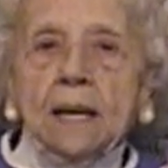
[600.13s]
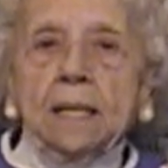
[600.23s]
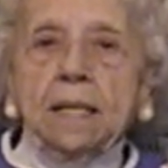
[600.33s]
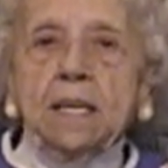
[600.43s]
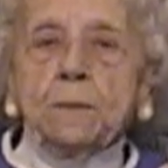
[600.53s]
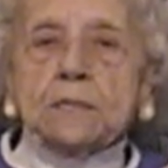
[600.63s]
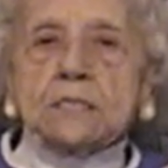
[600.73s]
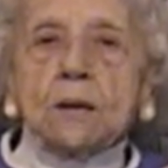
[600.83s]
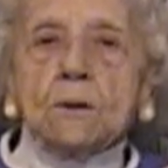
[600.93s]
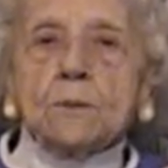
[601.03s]
And he
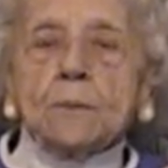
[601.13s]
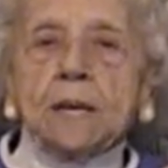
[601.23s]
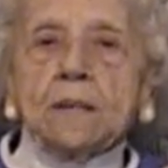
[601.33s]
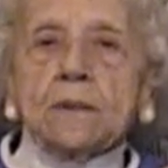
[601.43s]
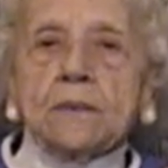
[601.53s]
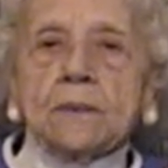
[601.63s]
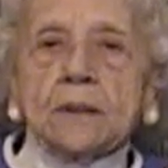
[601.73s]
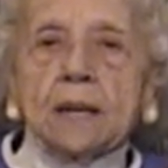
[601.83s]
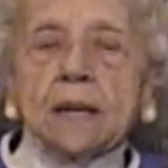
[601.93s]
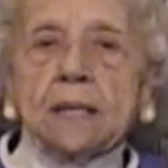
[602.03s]
was home here
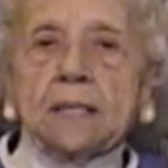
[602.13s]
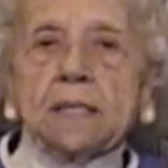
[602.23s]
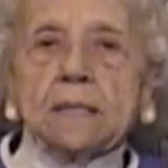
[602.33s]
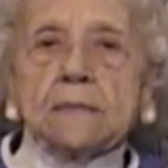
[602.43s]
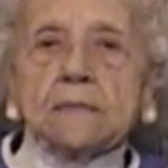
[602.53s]
and